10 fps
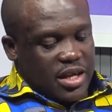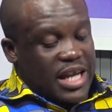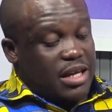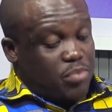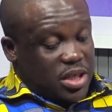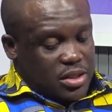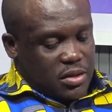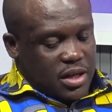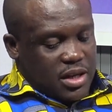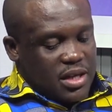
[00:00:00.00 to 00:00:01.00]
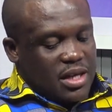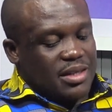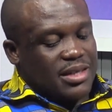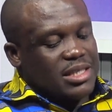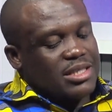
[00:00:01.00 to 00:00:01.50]
and in particular,
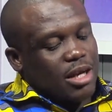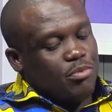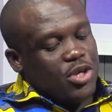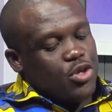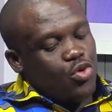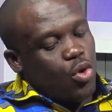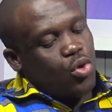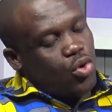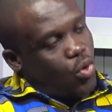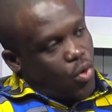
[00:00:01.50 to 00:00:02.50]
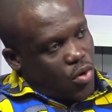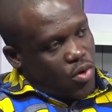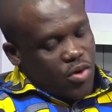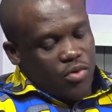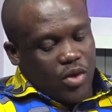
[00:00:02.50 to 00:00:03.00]
there shall be no law
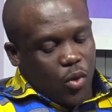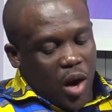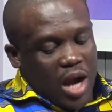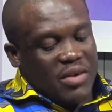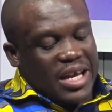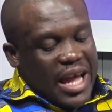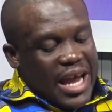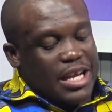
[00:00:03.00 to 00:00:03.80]
requiring mm-hmm.